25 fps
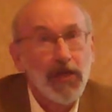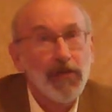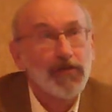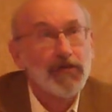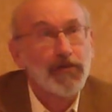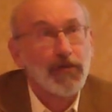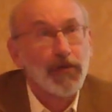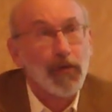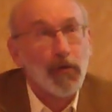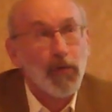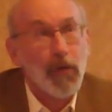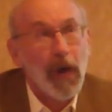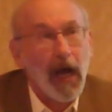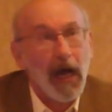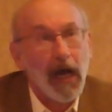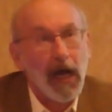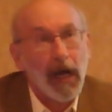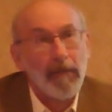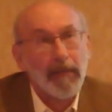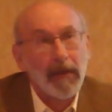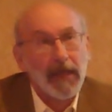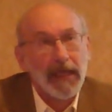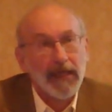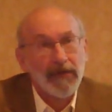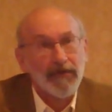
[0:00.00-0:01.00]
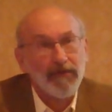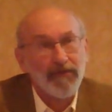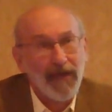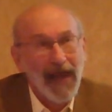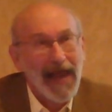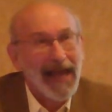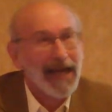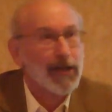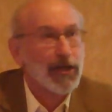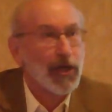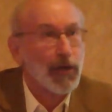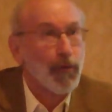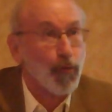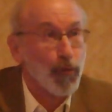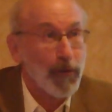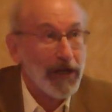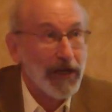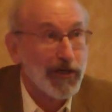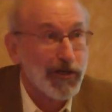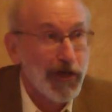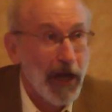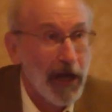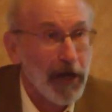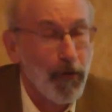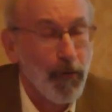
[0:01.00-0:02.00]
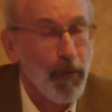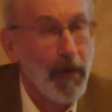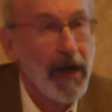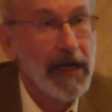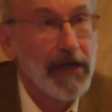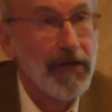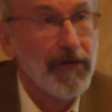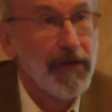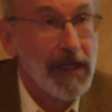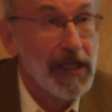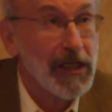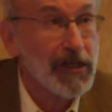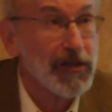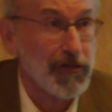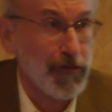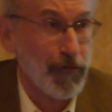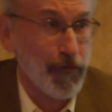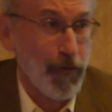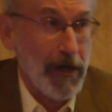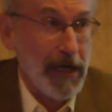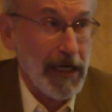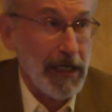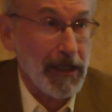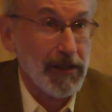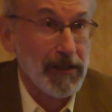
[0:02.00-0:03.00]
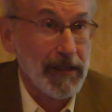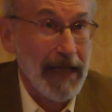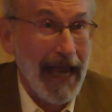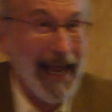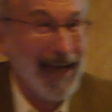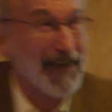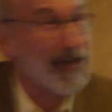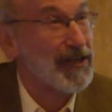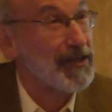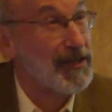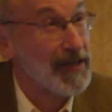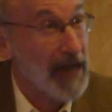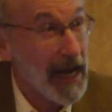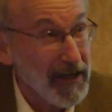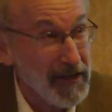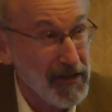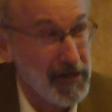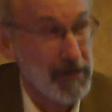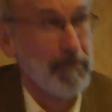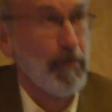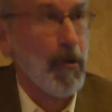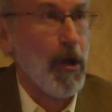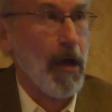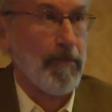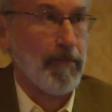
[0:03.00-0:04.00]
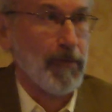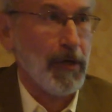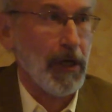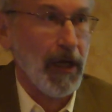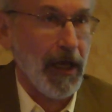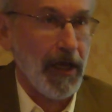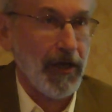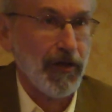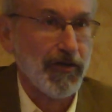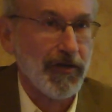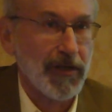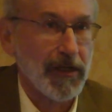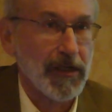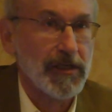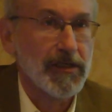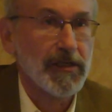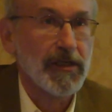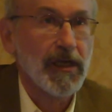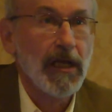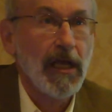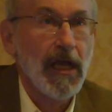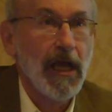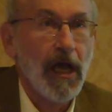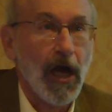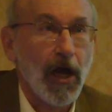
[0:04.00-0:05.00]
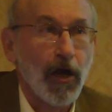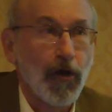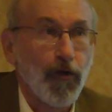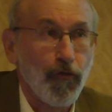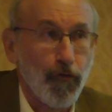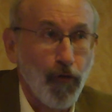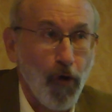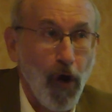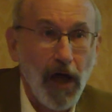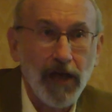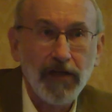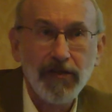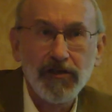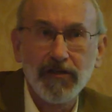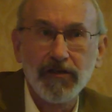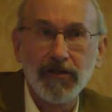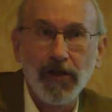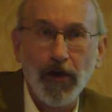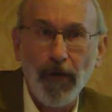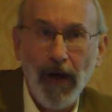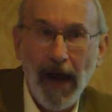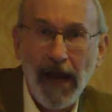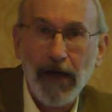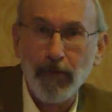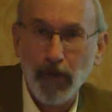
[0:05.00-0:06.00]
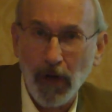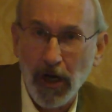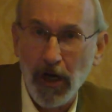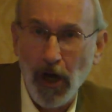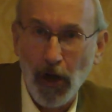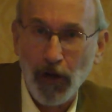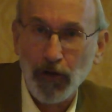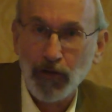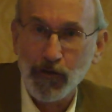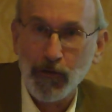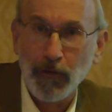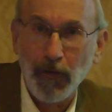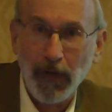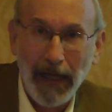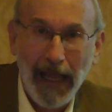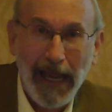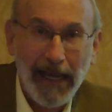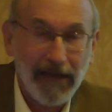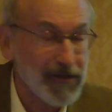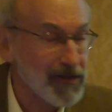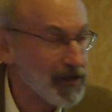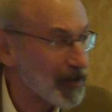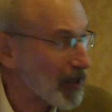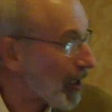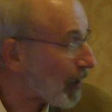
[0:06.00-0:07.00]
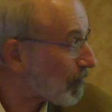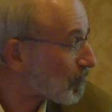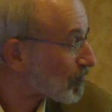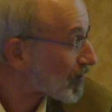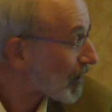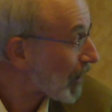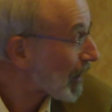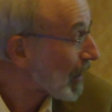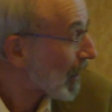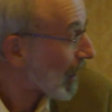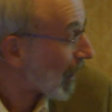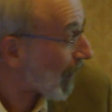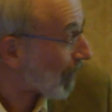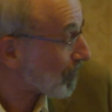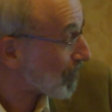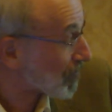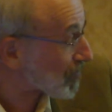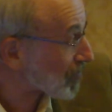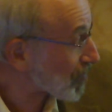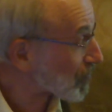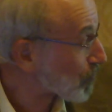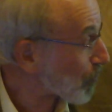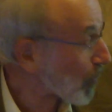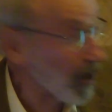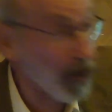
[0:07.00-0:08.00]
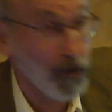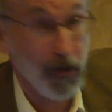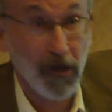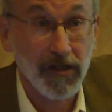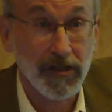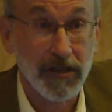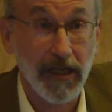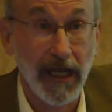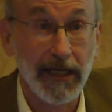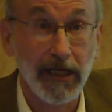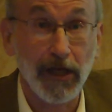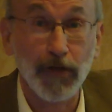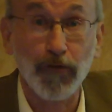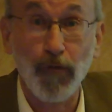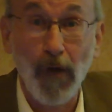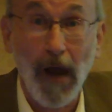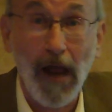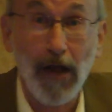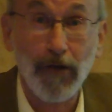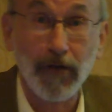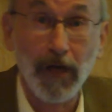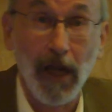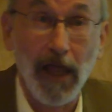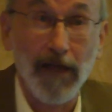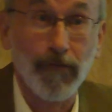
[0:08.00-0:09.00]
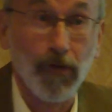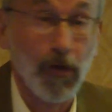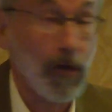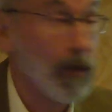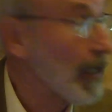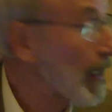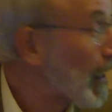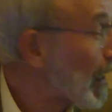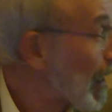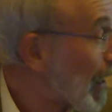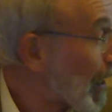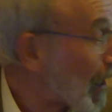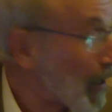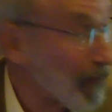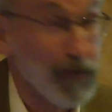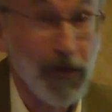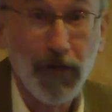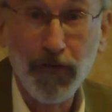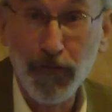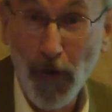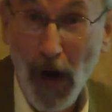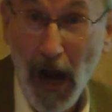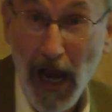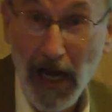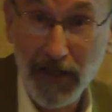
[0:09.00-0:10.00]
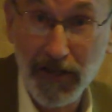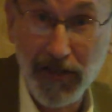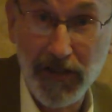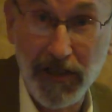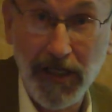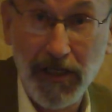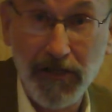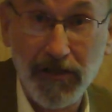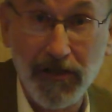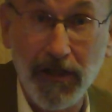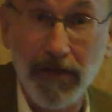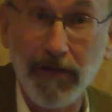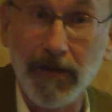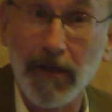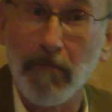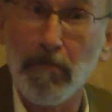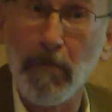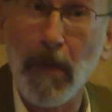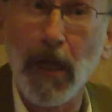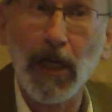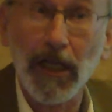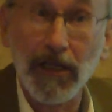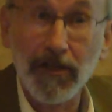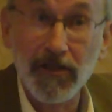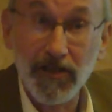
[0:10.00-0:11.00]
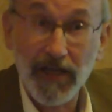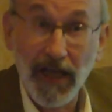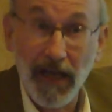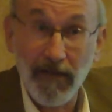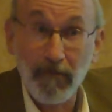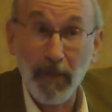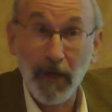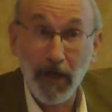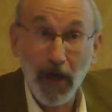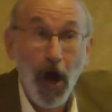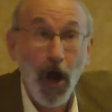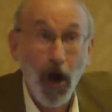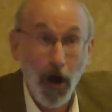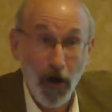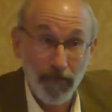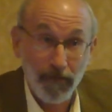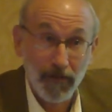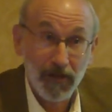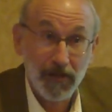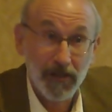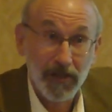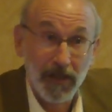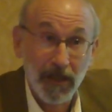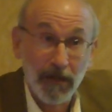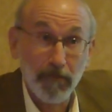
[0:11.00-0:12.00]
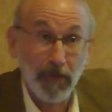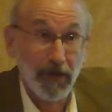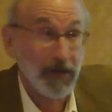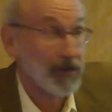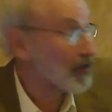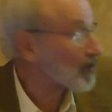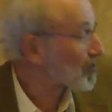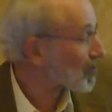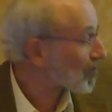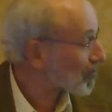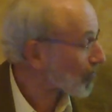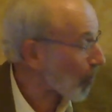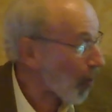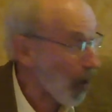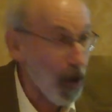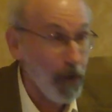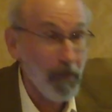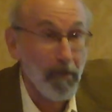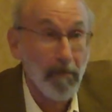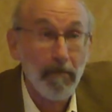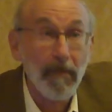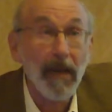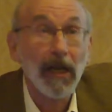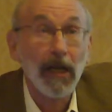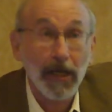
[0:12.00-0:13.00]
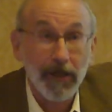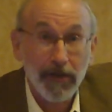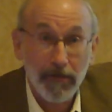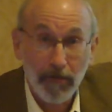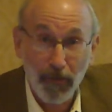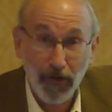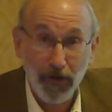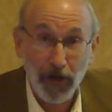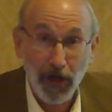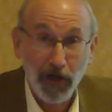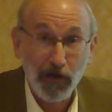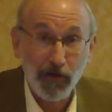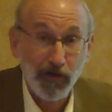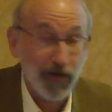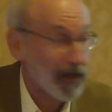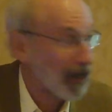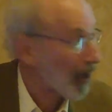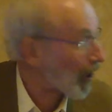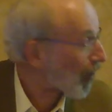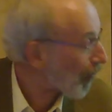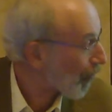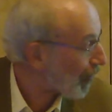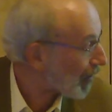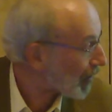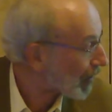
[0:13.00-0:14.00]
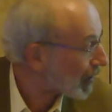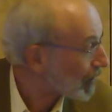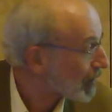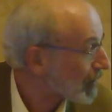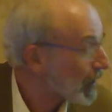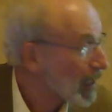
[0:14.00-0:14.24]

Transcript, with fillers: to, in fact, regenerate these trees at dense populations across their agricultural landscapes. And this is what it looks like at ground level in the dry season. The millets have been harvested, but this is all millet production area,